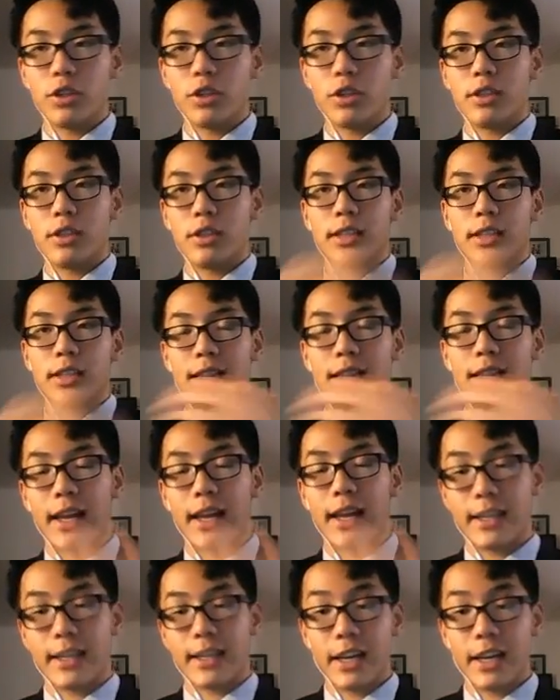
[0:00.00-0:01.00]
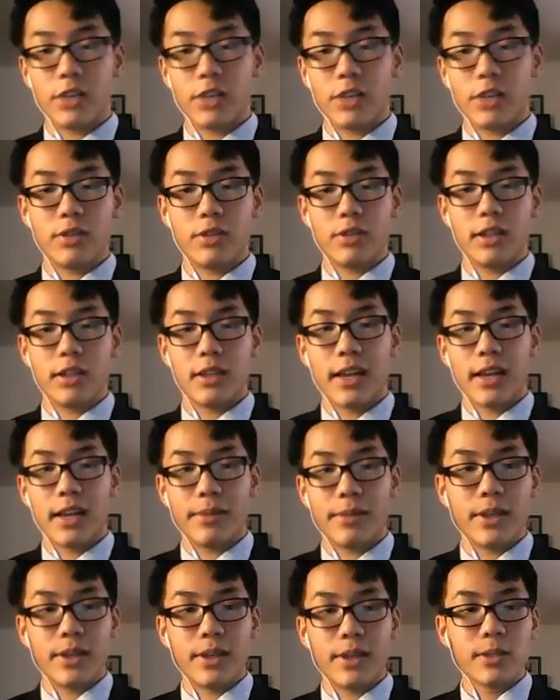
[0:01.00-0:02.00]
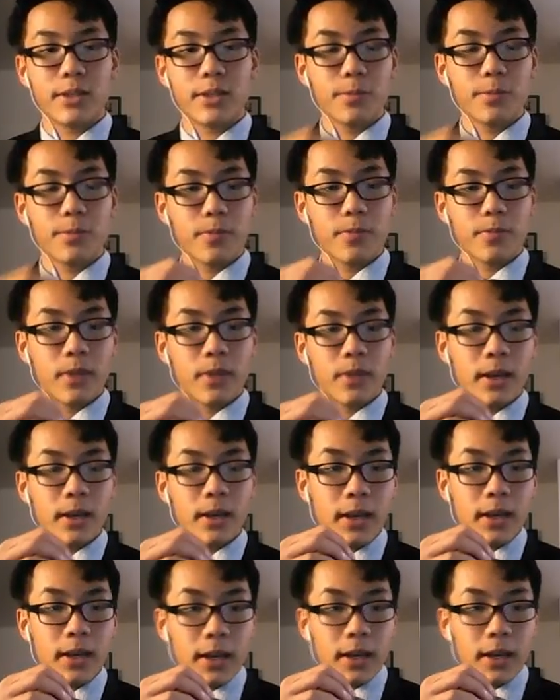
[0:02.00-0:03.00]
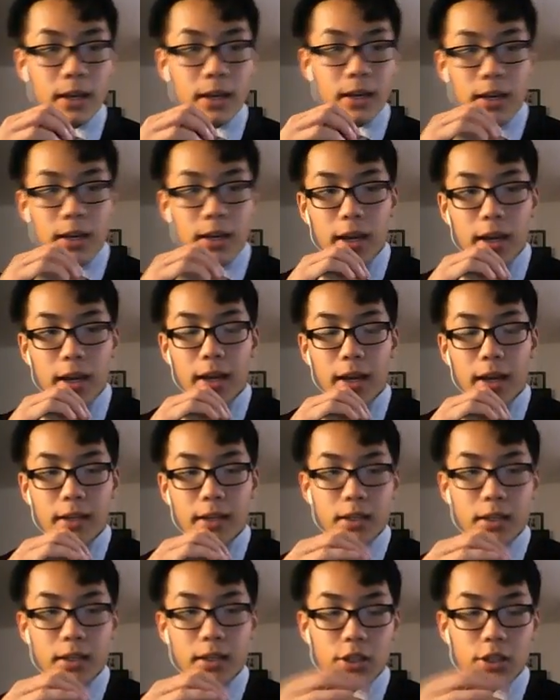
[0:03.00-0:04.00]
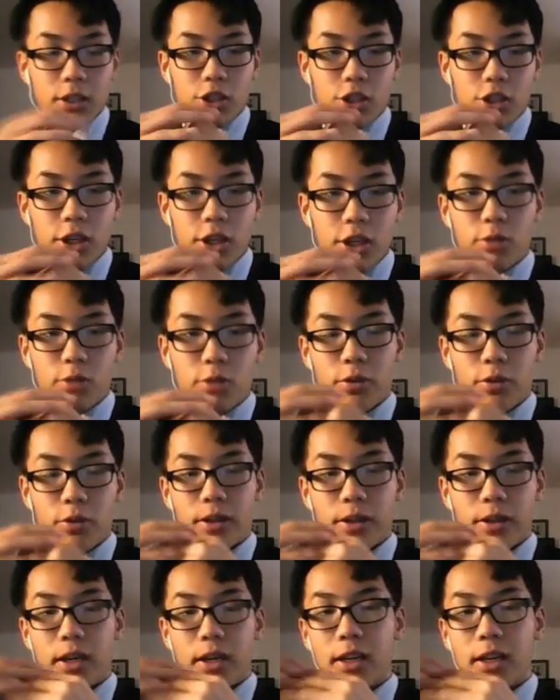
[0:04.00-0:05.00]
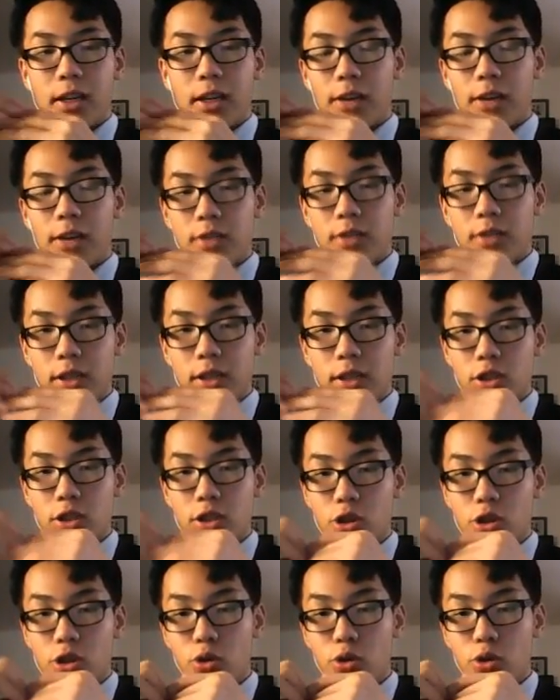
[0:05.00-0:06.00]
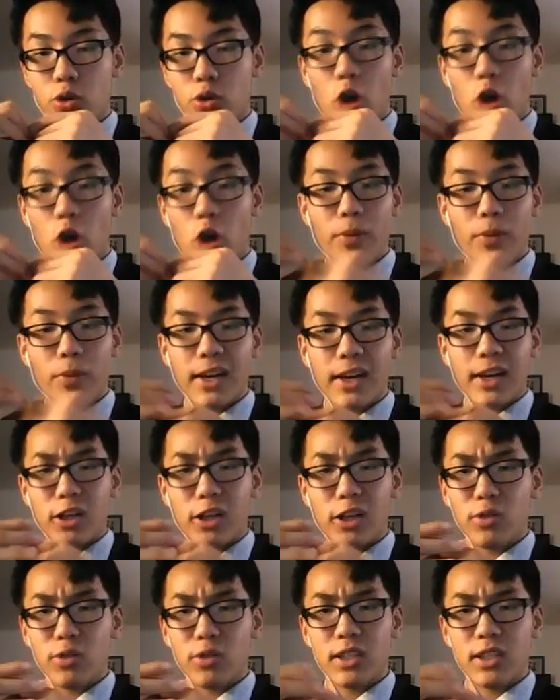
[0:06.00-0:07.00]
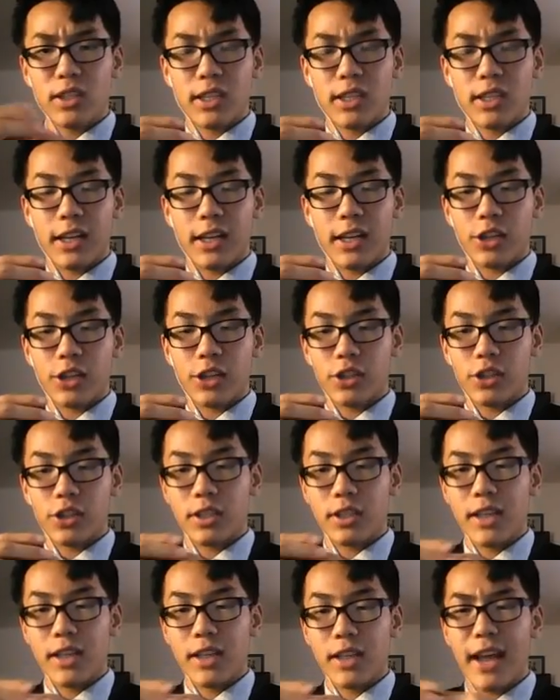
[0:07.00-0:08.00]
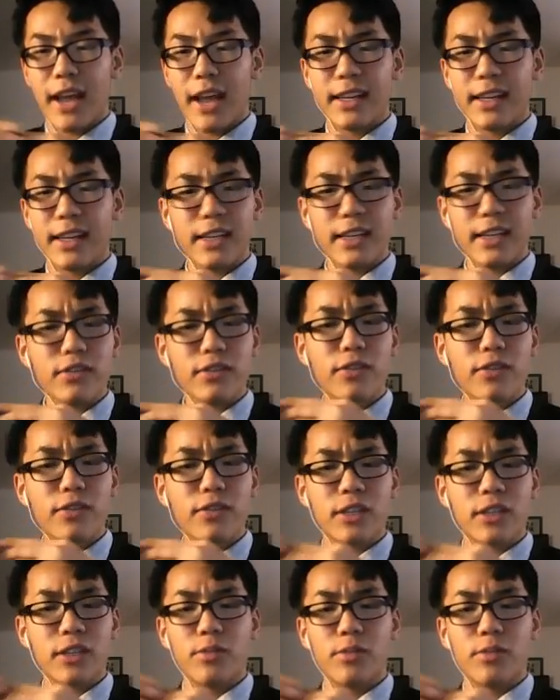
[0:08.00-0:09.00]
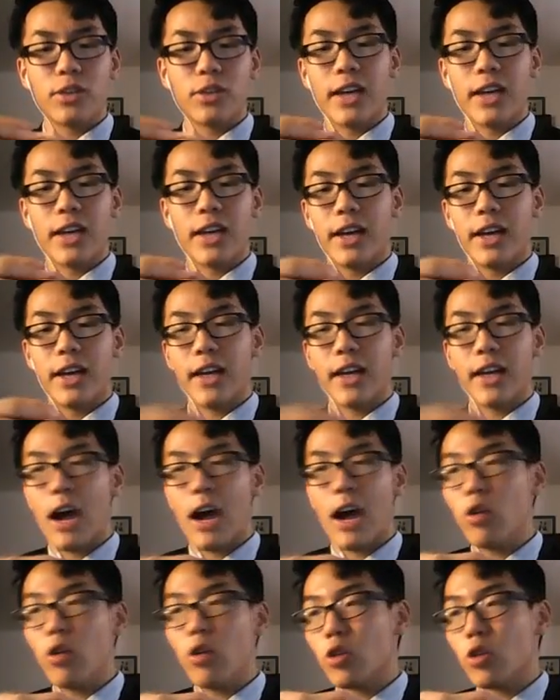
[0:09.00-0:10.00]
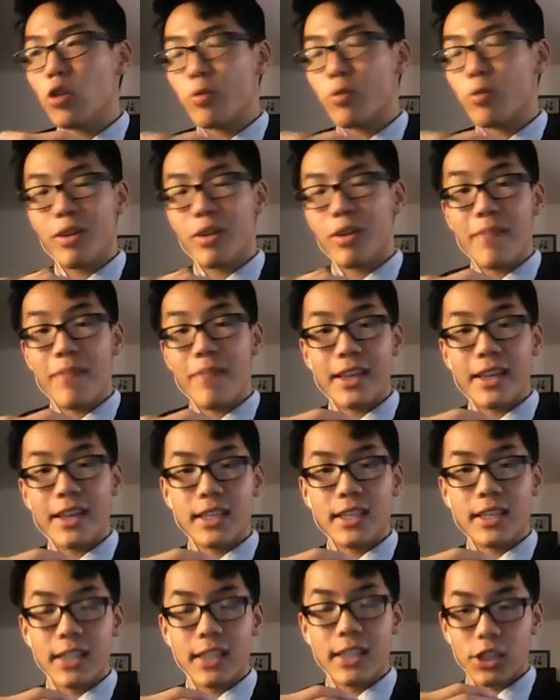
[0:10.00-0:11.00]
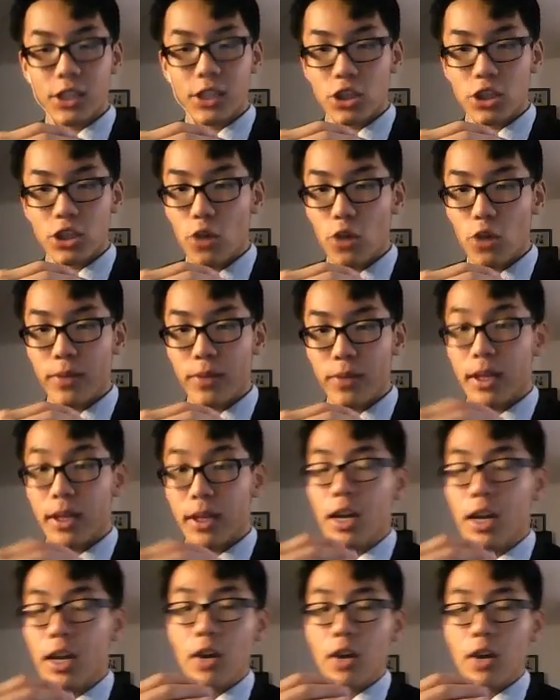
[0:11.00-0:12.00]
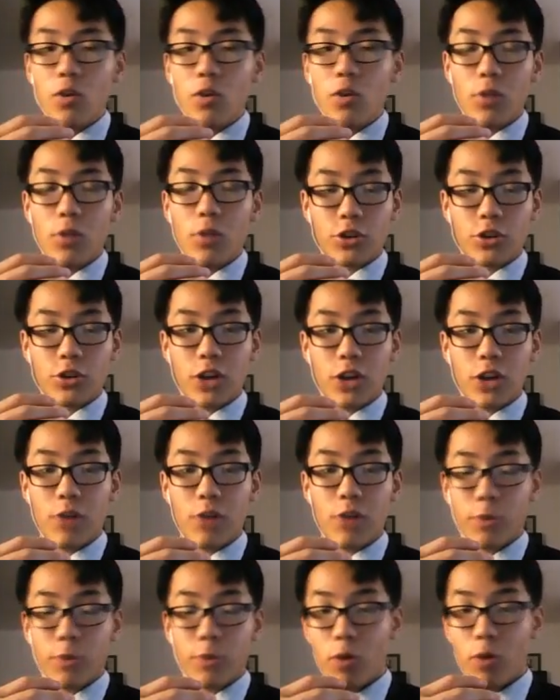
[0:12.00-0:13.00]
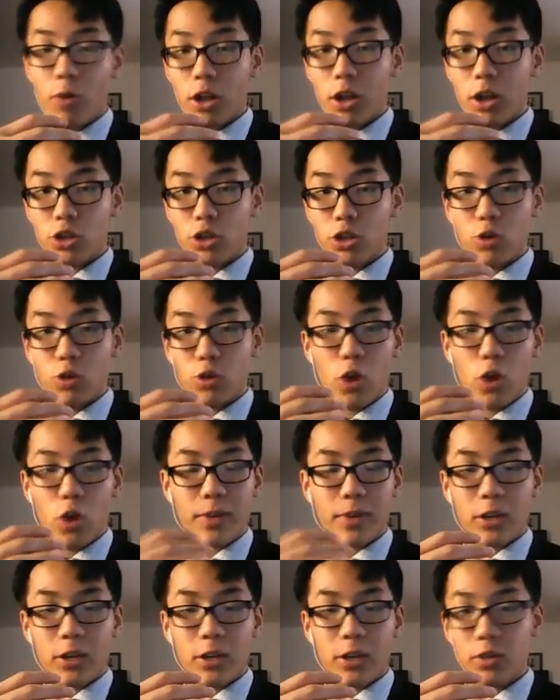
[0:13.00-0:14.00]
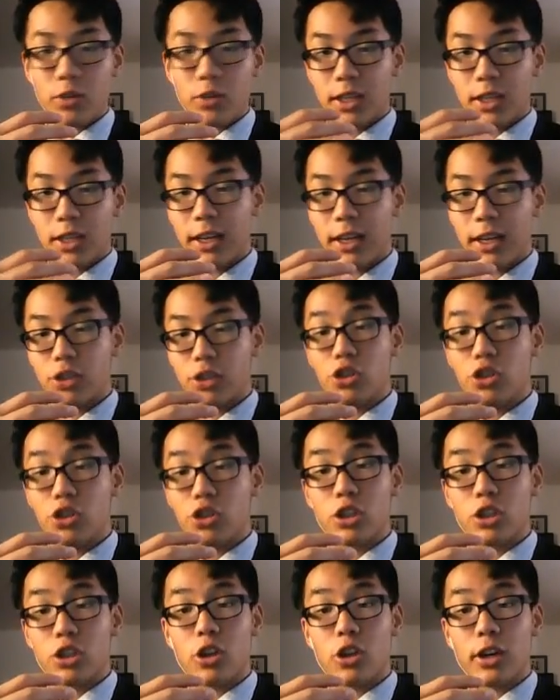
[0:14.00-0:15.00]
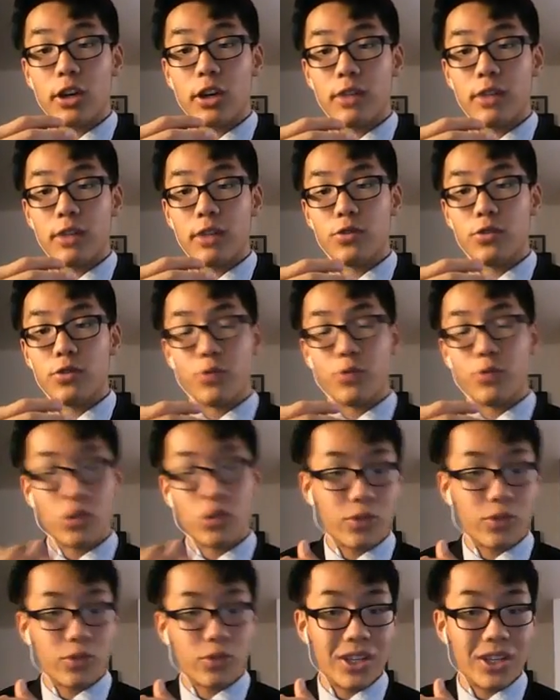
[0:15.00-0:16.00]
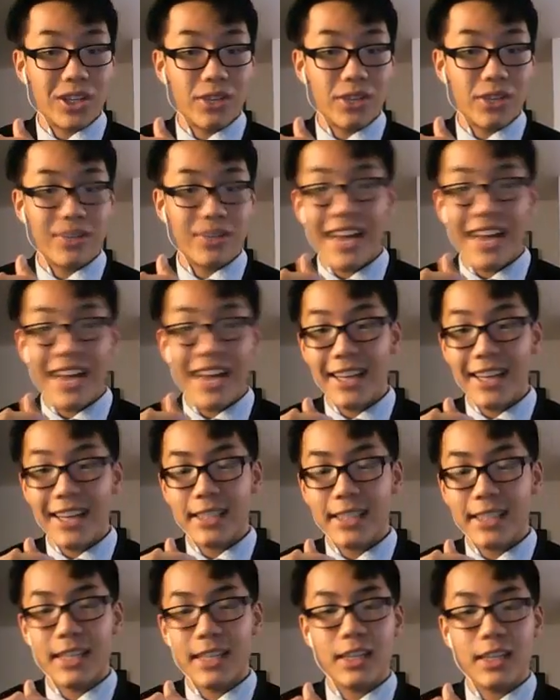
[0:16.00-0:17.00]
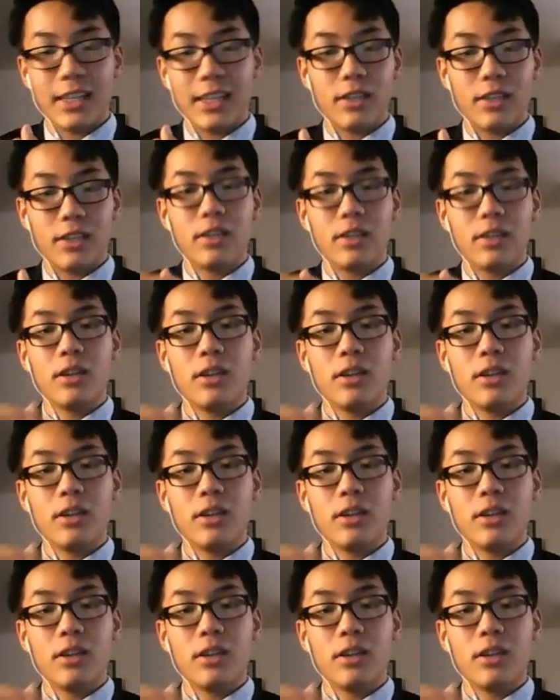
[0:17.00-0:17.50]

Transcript: send that again using the database. And jQuery allows us to open close these connections, and then it gives us flexibility in how long we want to make these connections open. Whether or not we want to open and close the connection just long enough to retrieve and edit and then